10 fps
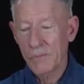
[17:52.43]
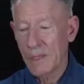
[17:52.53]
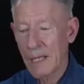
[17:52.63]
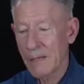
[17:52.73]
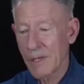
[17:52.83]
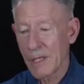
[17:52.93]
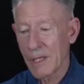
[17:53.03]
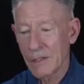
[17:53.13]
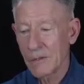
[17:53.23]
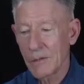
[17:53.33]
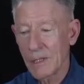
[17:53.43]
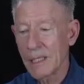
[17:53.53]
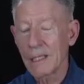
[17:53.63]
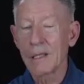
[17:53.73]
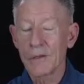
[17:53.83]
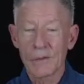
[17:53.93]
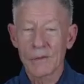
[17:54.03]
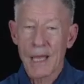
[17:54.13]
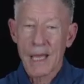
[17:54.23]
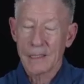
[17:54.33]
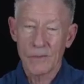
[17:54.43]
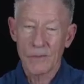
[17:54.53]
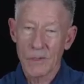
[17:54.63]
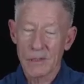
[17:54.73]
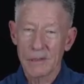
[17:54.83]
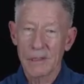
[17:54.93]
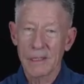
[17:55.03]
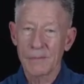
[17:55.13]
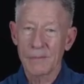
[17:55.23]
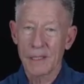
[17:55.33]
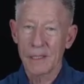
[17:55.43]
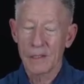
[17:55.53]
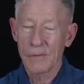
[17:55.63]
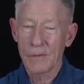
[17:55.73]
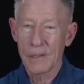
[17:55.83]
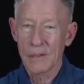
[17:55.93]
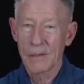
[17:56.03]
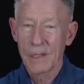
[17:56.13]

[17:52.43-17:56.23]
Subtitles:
I've gotten to do any other acting work in my career.